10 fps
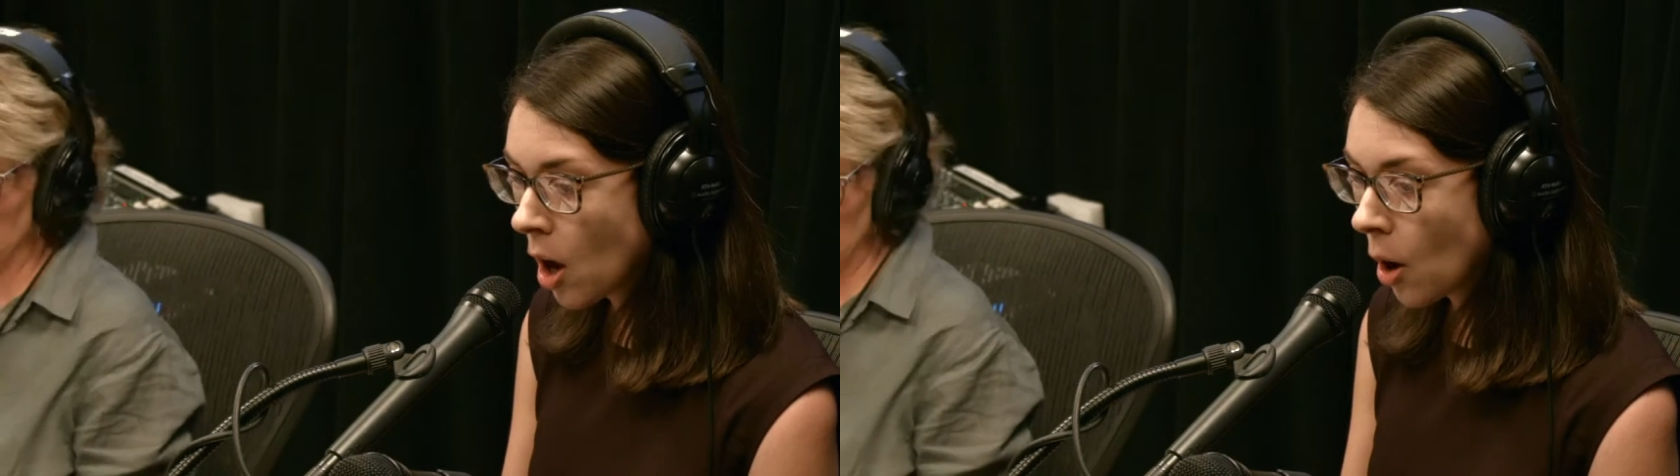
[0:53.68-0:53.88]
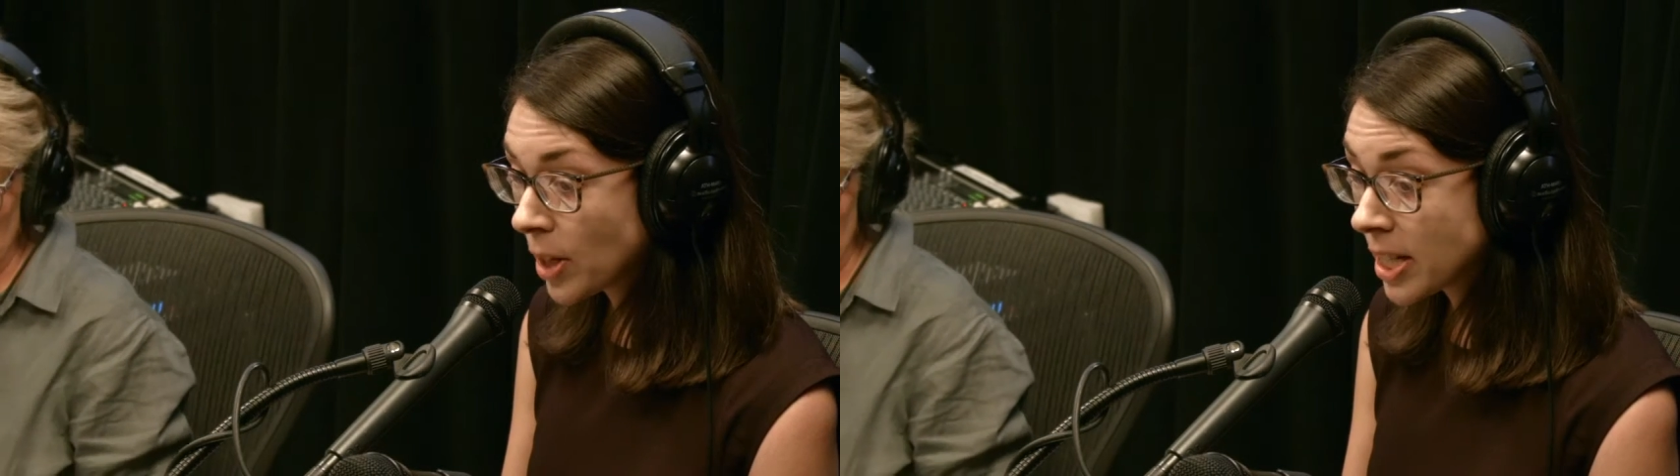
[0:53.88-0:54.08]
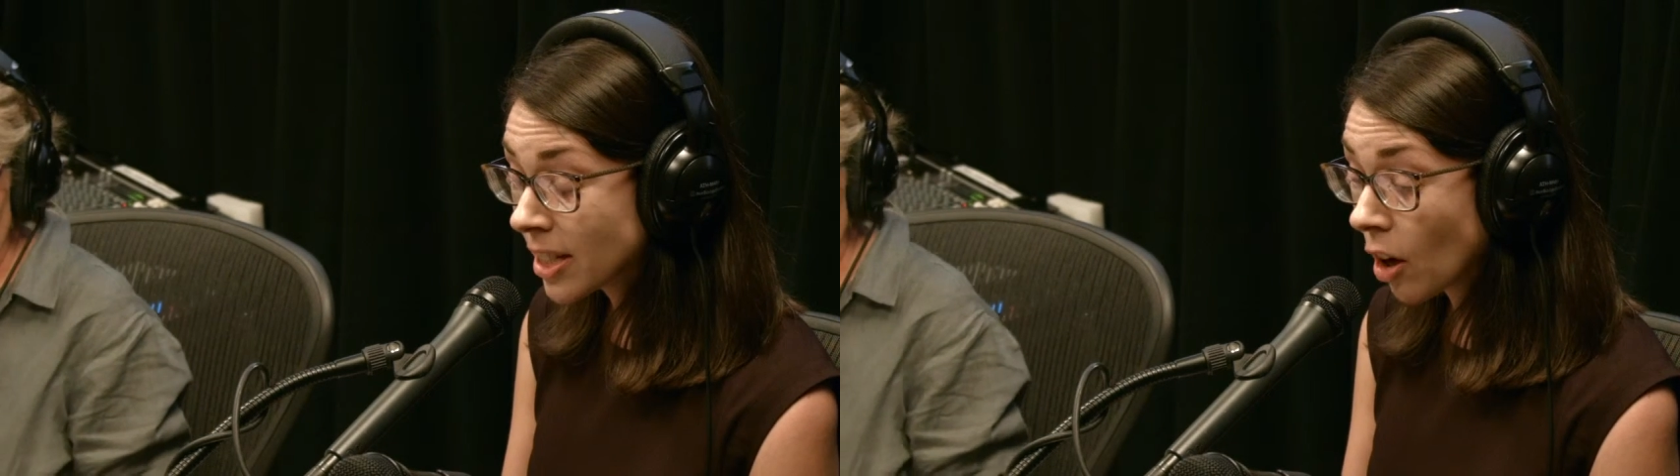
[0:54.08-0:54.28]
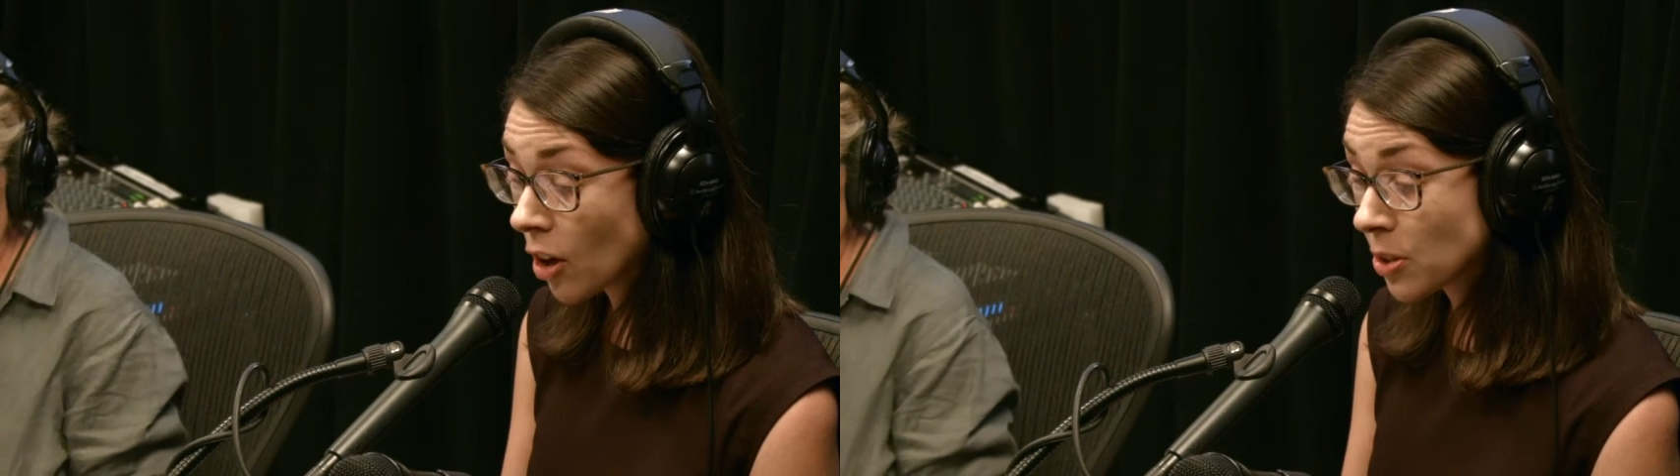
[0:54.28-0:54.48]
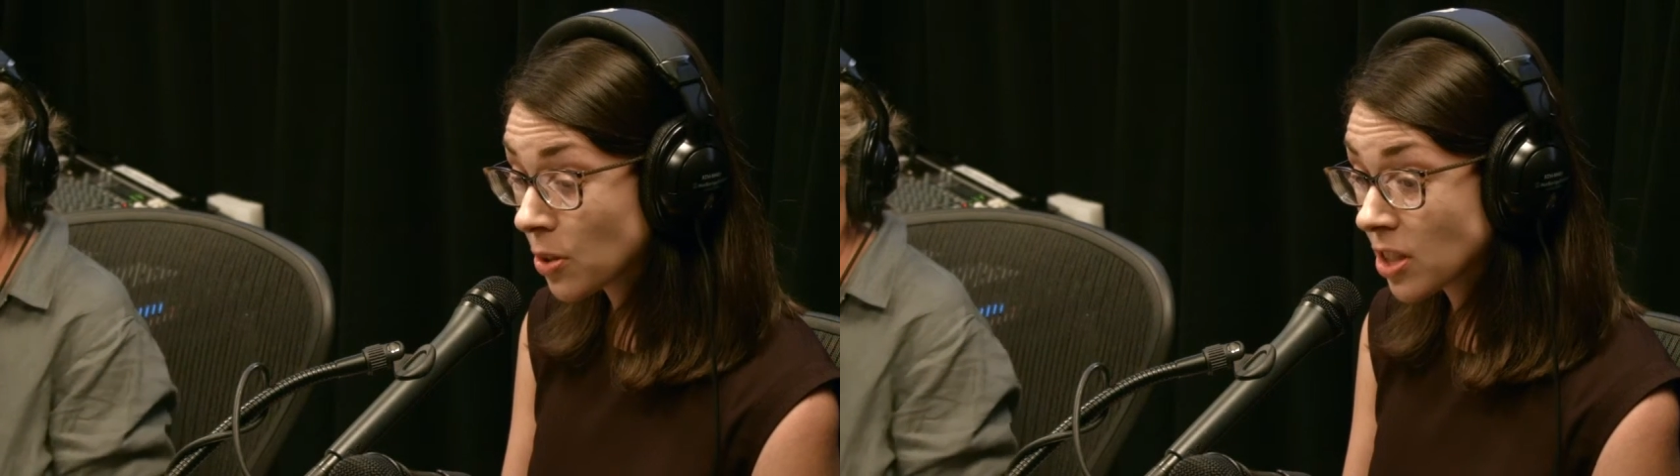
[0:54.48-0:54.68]
We did
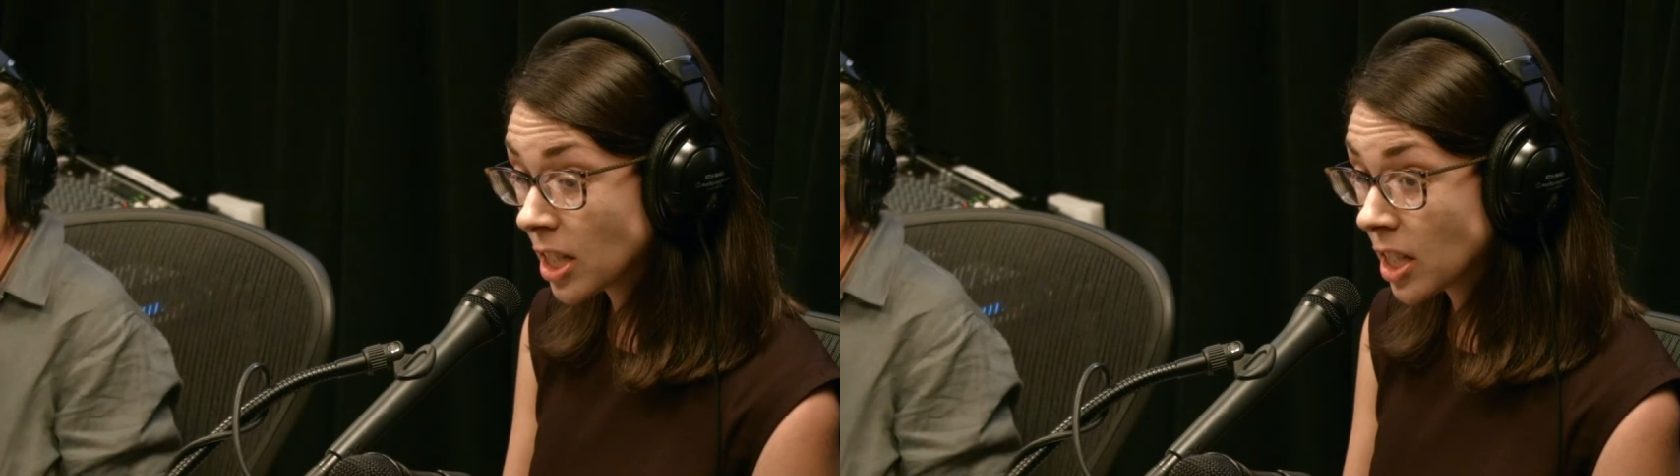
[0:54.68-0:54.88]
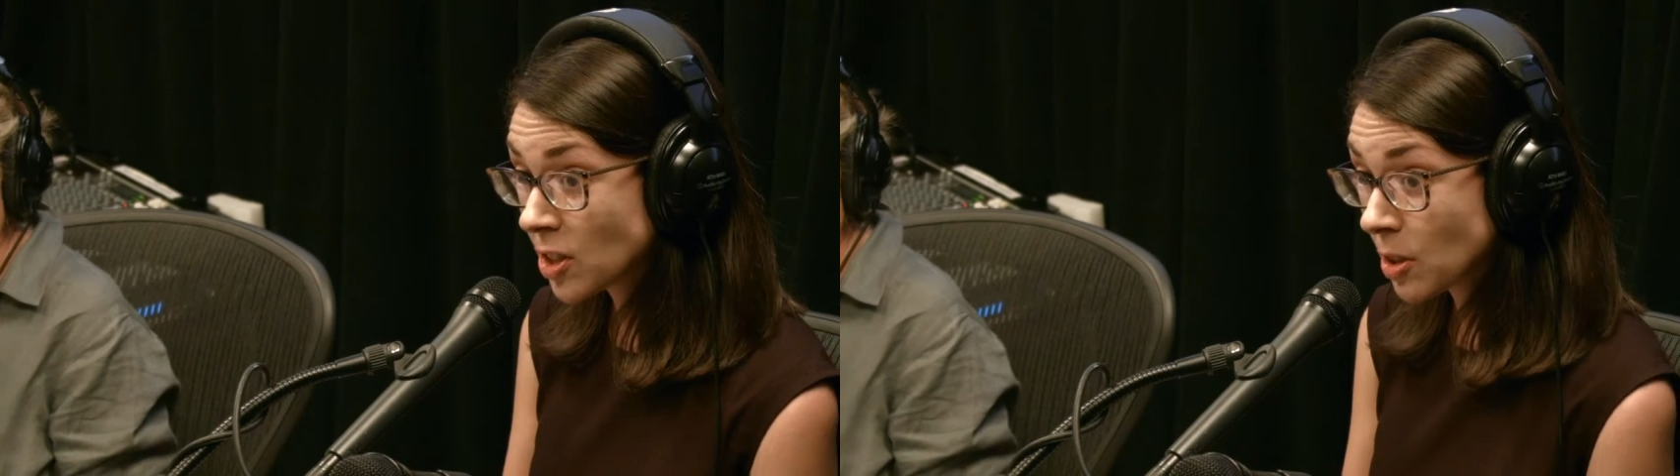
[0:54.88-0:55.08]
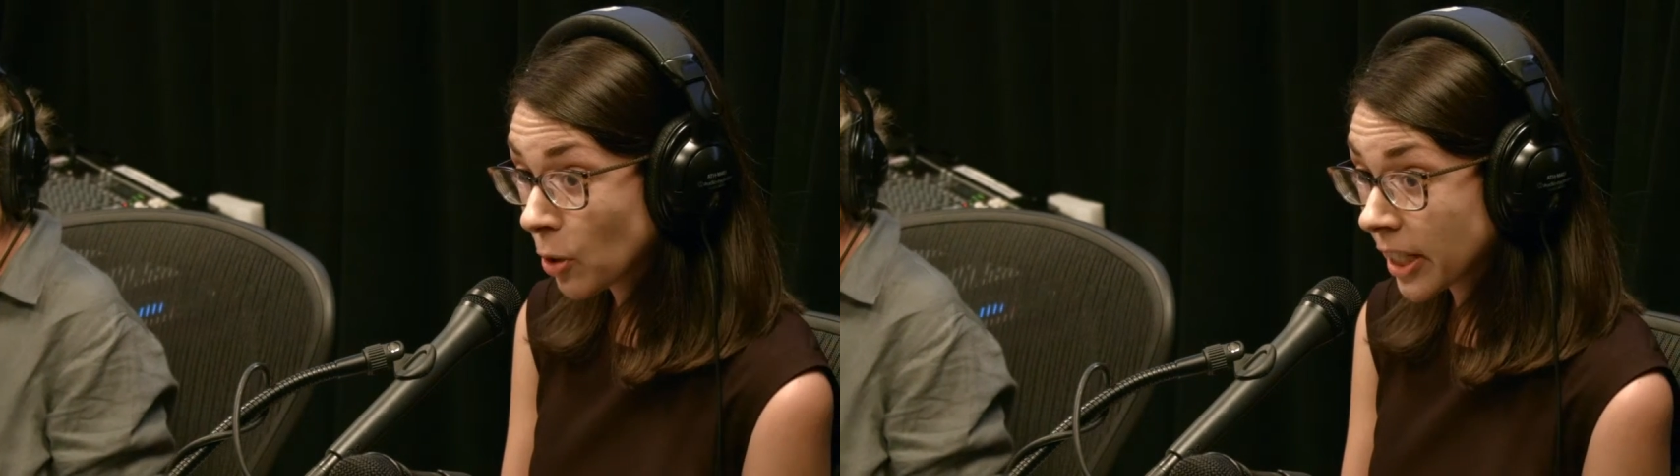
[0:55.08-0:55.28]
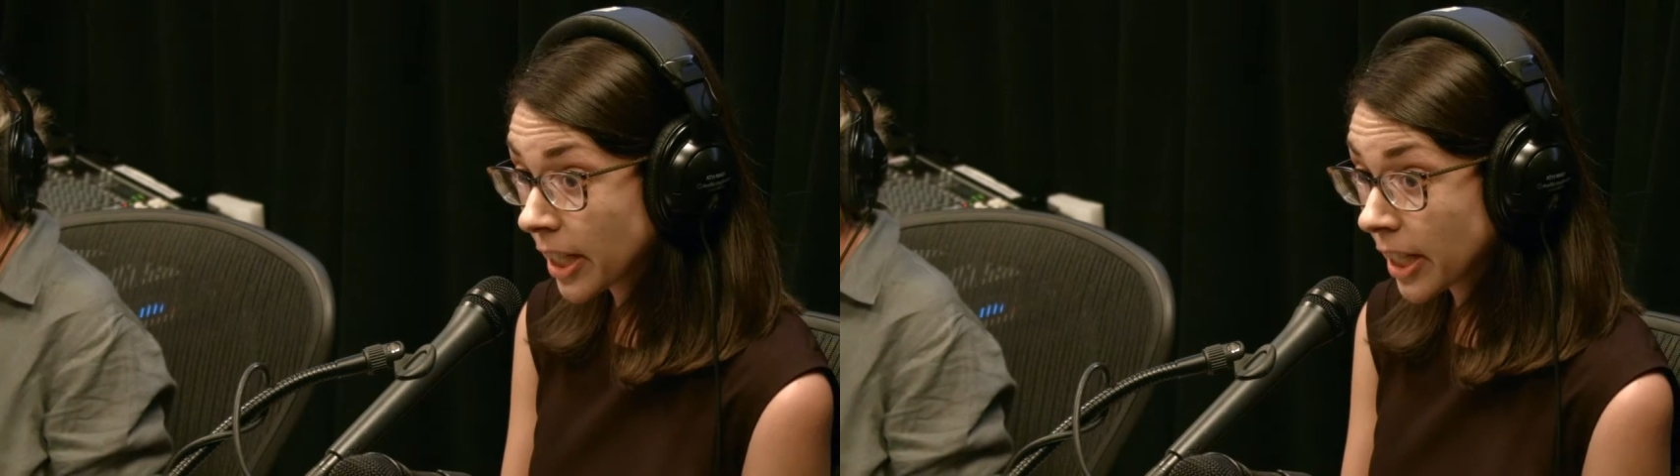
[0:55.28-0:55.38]
also see some really